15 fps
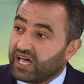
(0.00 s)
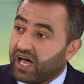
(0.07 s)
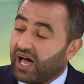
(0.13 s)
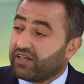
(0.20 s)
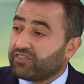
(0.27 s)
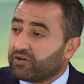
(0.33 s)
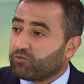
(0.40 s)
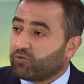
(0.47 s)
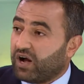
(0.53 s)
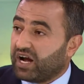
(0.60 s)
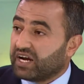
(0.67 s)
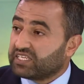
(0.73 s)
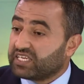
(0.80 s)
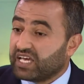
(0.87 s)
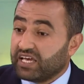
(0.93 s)

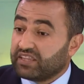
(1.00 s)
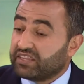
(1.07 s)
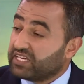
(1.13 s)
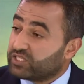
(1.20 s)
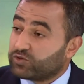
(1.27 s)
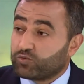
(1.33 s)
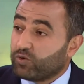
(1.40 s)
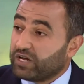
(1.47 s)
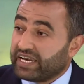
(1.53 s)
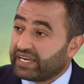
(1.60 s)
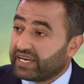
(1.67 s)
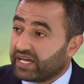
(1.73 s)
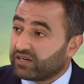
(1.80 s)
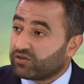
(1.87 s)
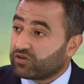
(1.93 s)
Otherwise, this will
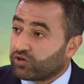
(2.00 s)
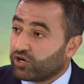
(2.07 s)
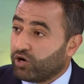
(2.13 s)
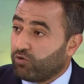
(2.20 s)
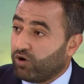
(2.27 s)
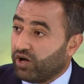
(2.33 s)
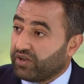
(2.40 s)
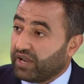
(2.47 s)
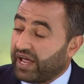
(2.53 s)
not go on.